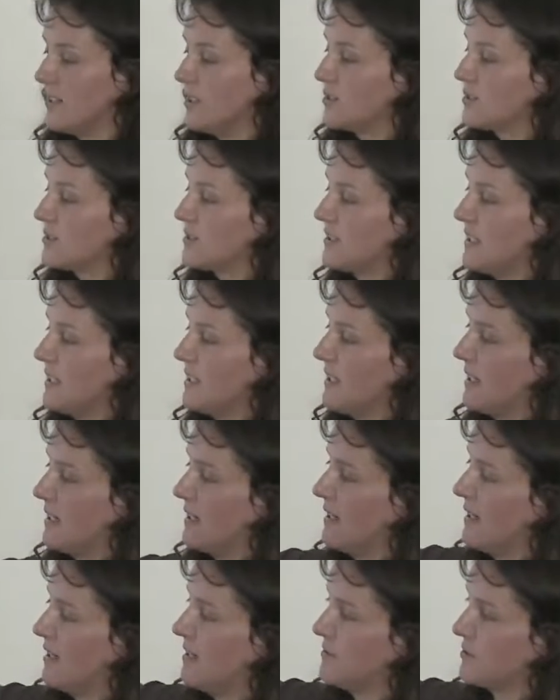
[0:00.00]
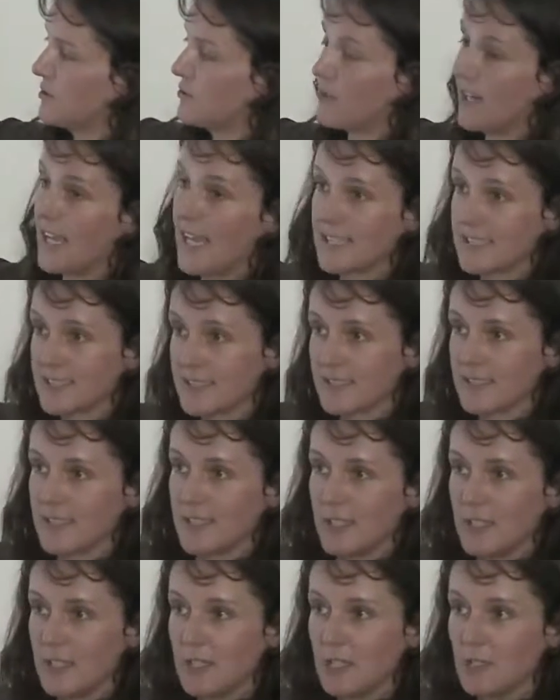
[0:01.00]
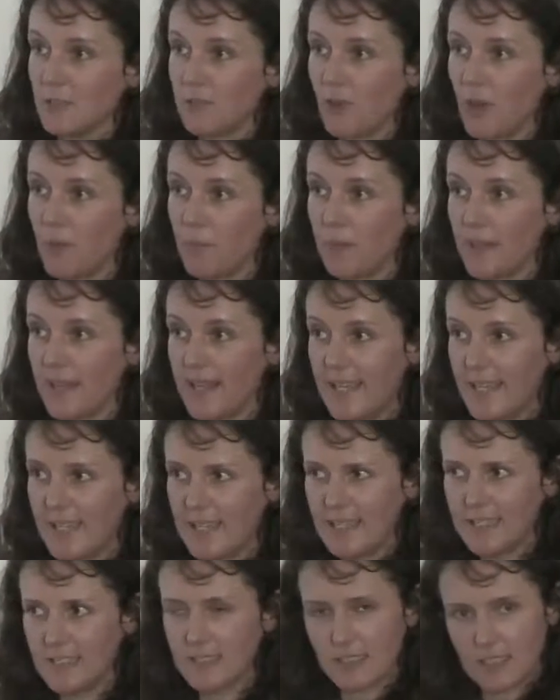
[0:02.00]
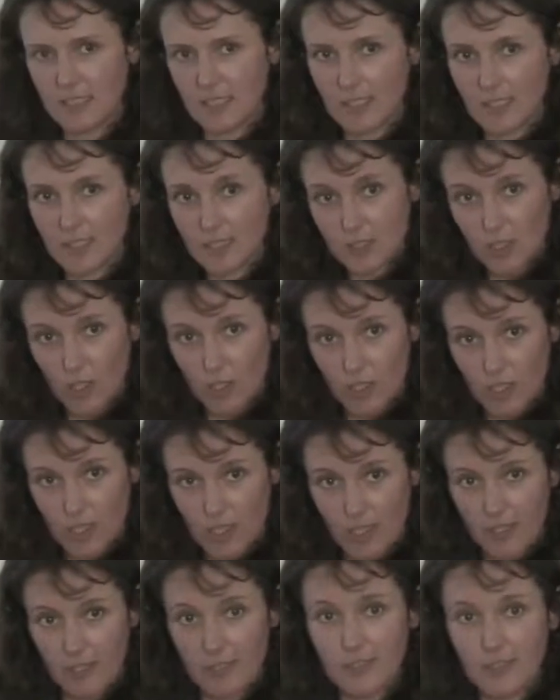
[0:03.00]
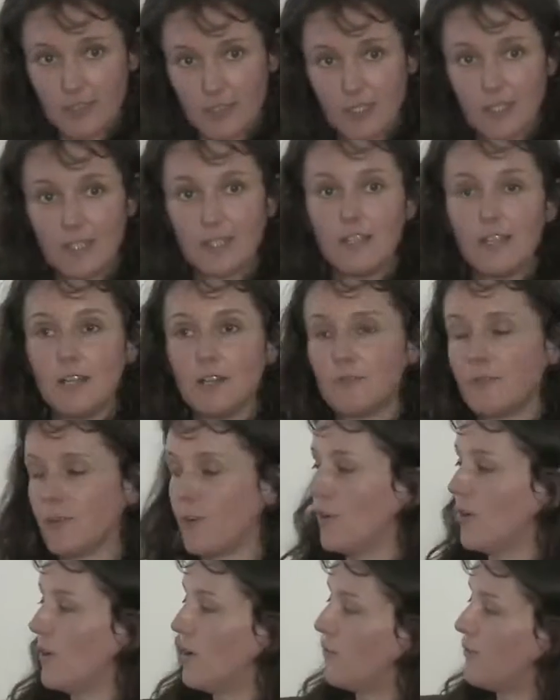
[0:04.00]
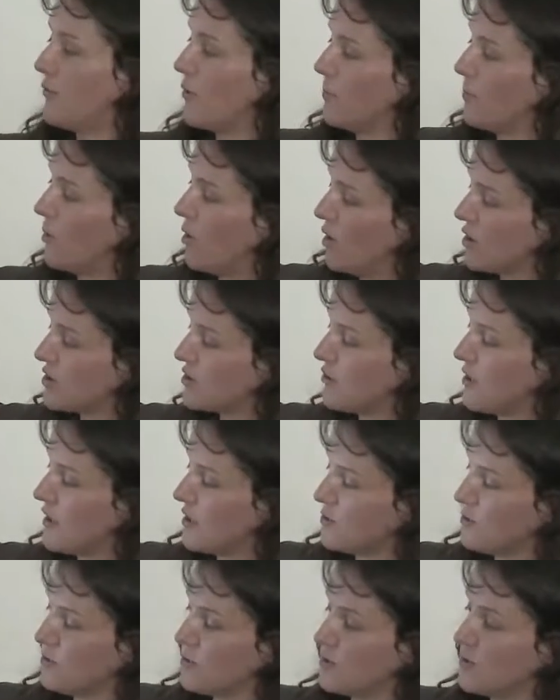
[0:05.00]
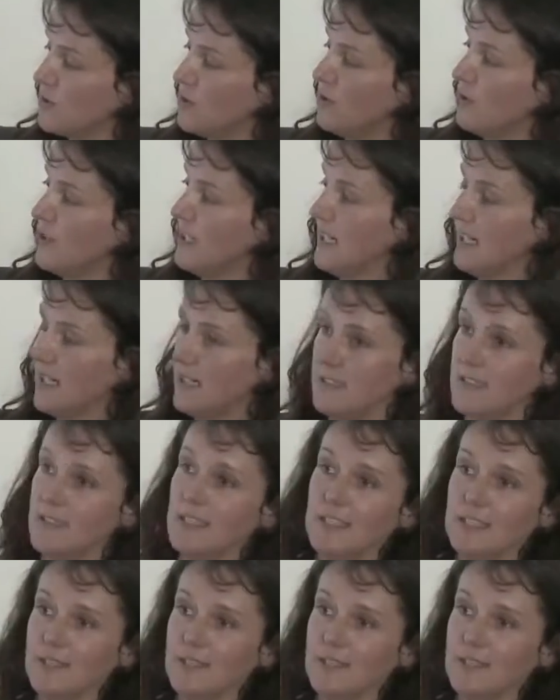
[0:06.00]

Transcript: you see grass for playing soccer from Austria to Syria.